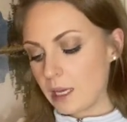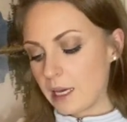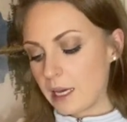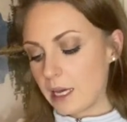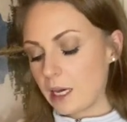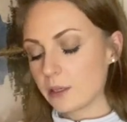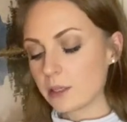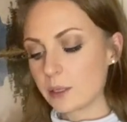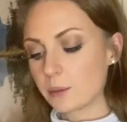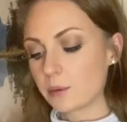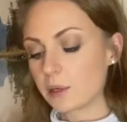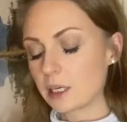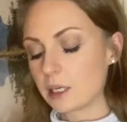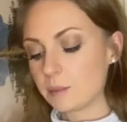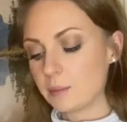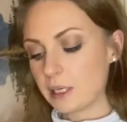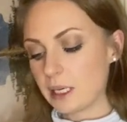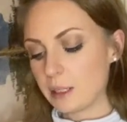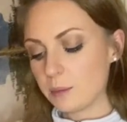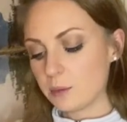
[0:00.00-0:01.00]
How they were going to
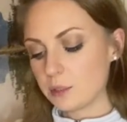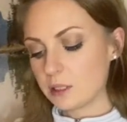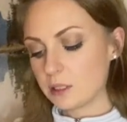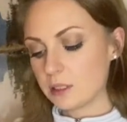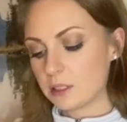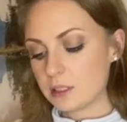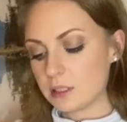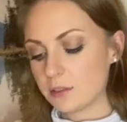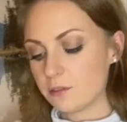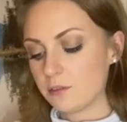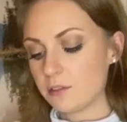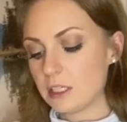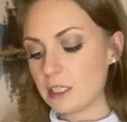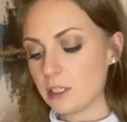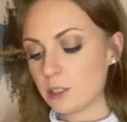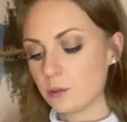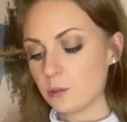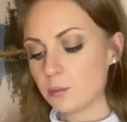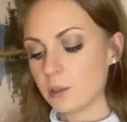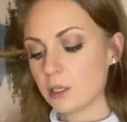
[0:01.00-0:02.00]
be able to defeat
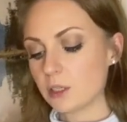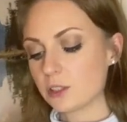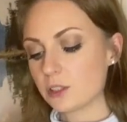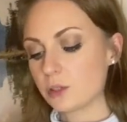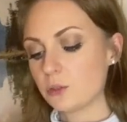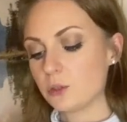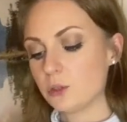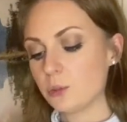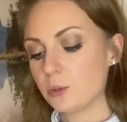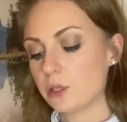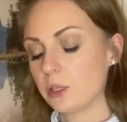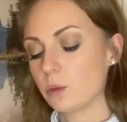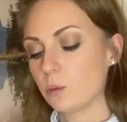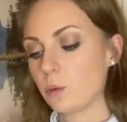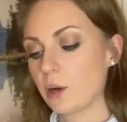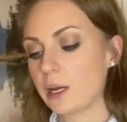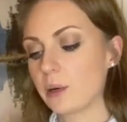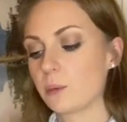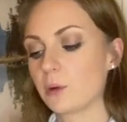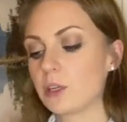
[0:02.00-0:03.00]
you, but also do it in a
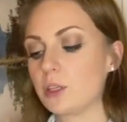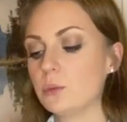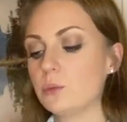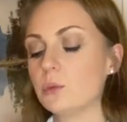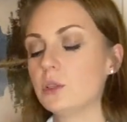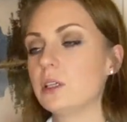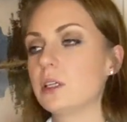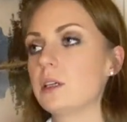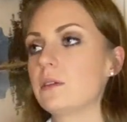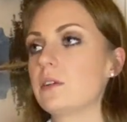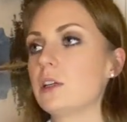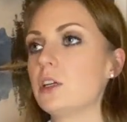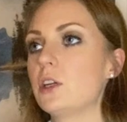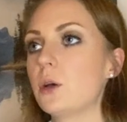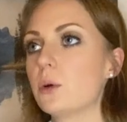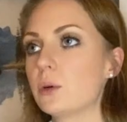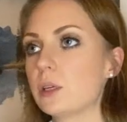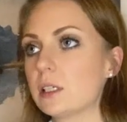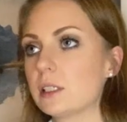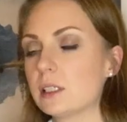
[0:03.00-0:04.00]
way where you wouldn't even
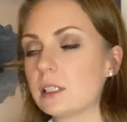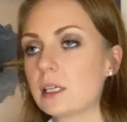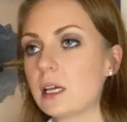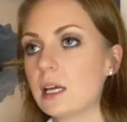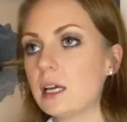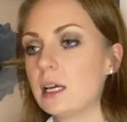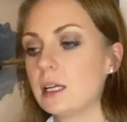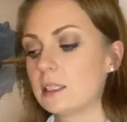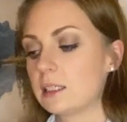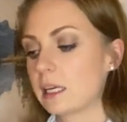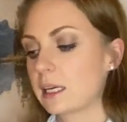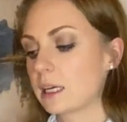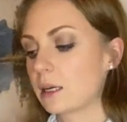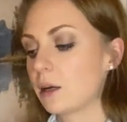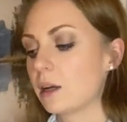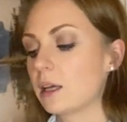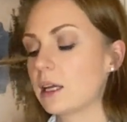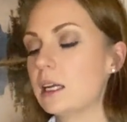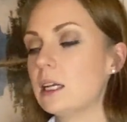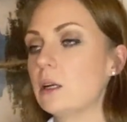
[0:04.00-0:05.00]
notice, like
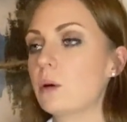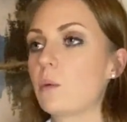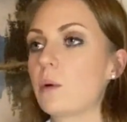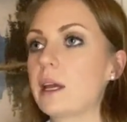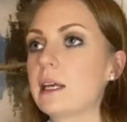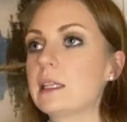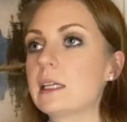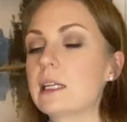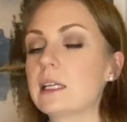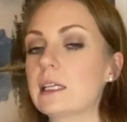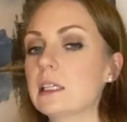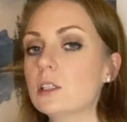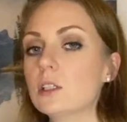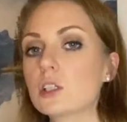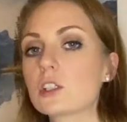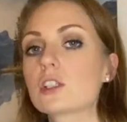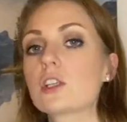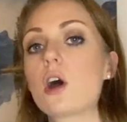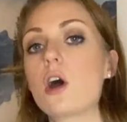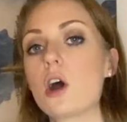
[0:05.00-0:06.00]
in a way that it
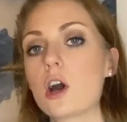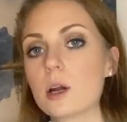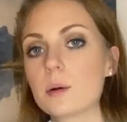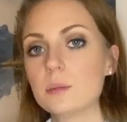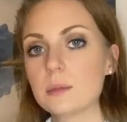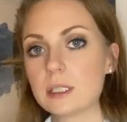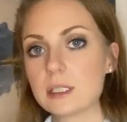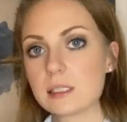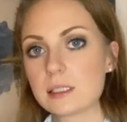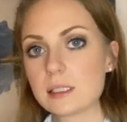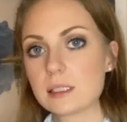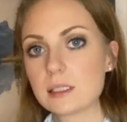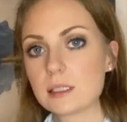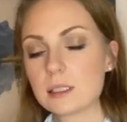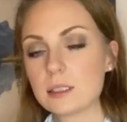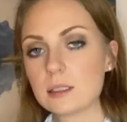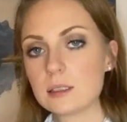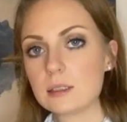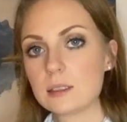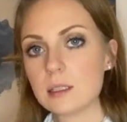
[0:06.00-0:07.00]
looks harmless.
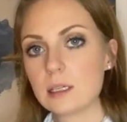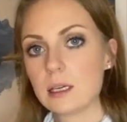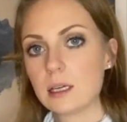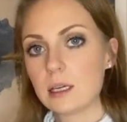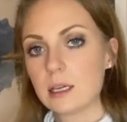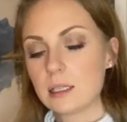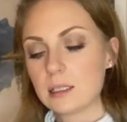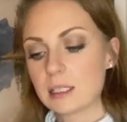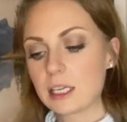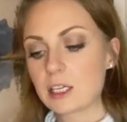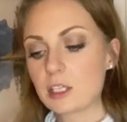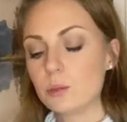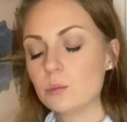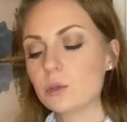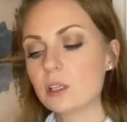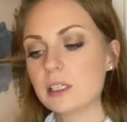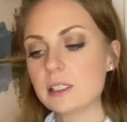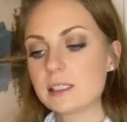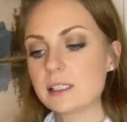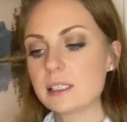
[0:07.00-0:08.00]
Like you
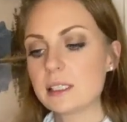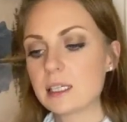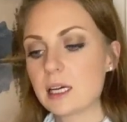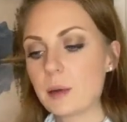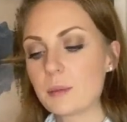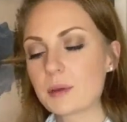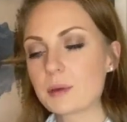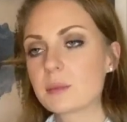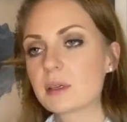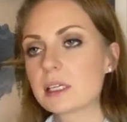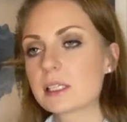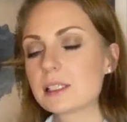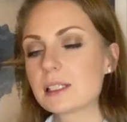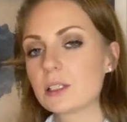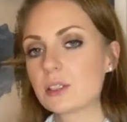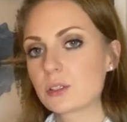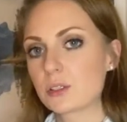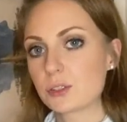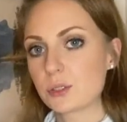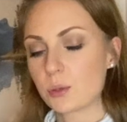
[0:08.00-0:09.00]
wouldn't see coming because it
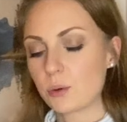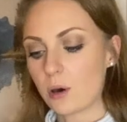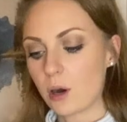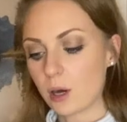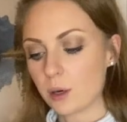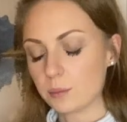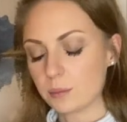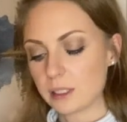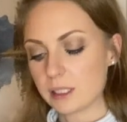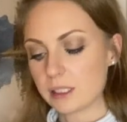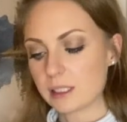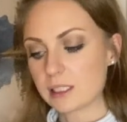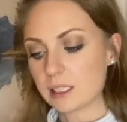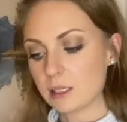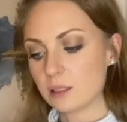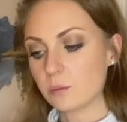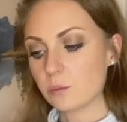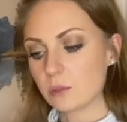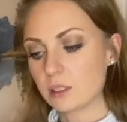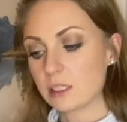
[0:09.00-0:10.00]
looks so harmless.
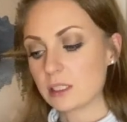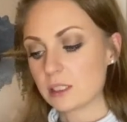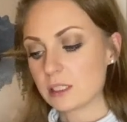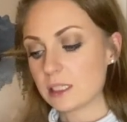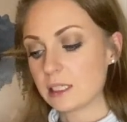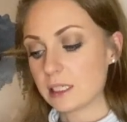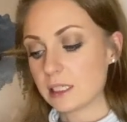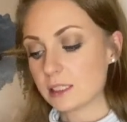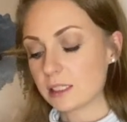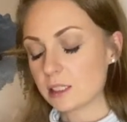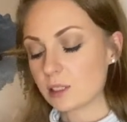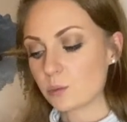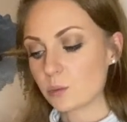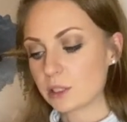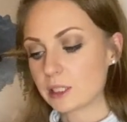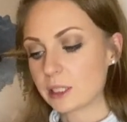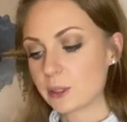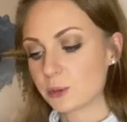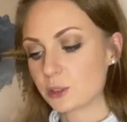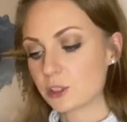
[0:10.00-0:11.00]
That is in essence
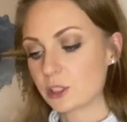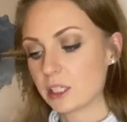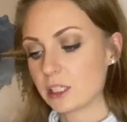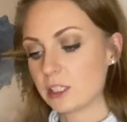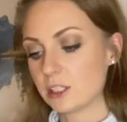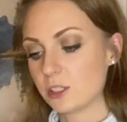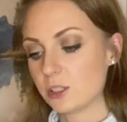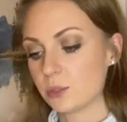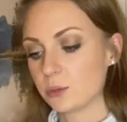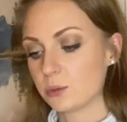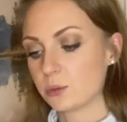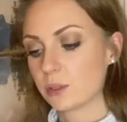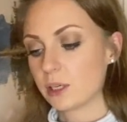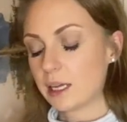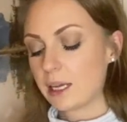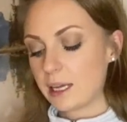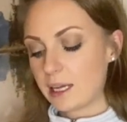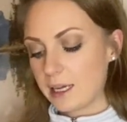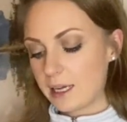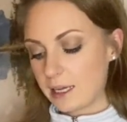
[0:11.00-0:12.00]
what they were trying to do.
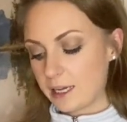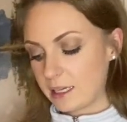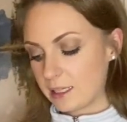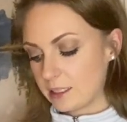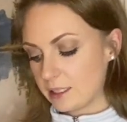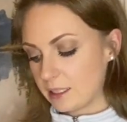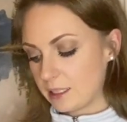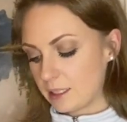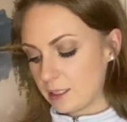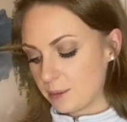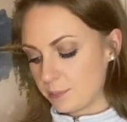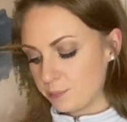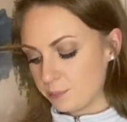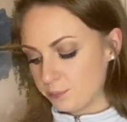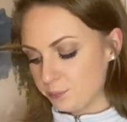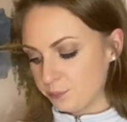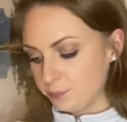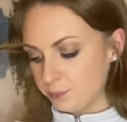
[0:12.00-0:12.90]
And um,